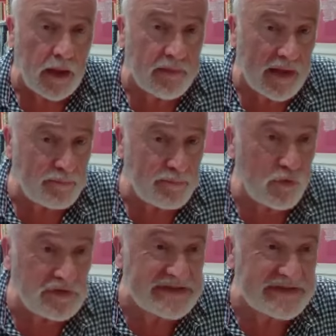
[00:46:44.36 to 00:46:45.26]
And that
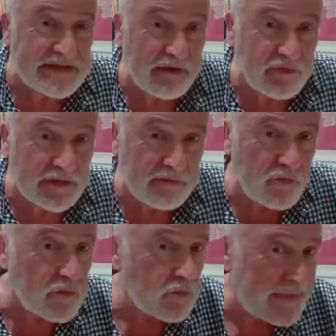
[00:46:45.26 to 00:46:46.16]
book is significant.
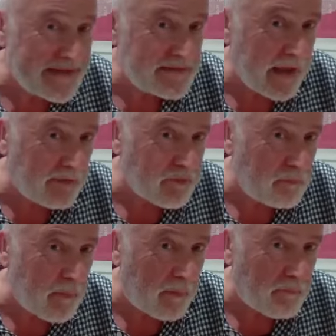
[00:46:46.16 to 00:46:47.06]
If you're going to be, have
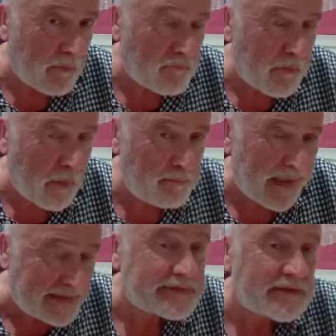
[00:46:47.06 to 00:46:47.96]
a, a, a
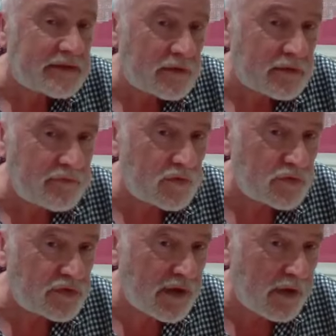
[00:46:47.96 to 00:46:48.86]
painting done of you
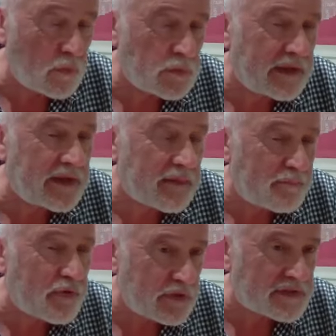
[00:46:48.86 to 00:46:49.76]
and you're holding a
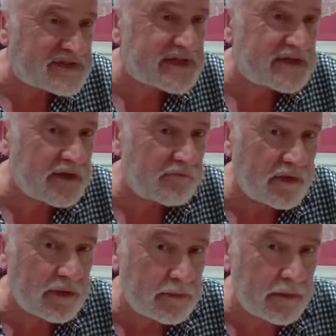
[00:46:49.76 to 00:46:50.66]
book, it's
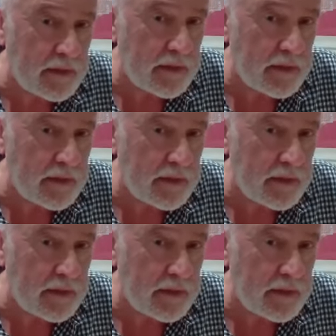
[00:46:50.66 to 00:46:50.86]
significant.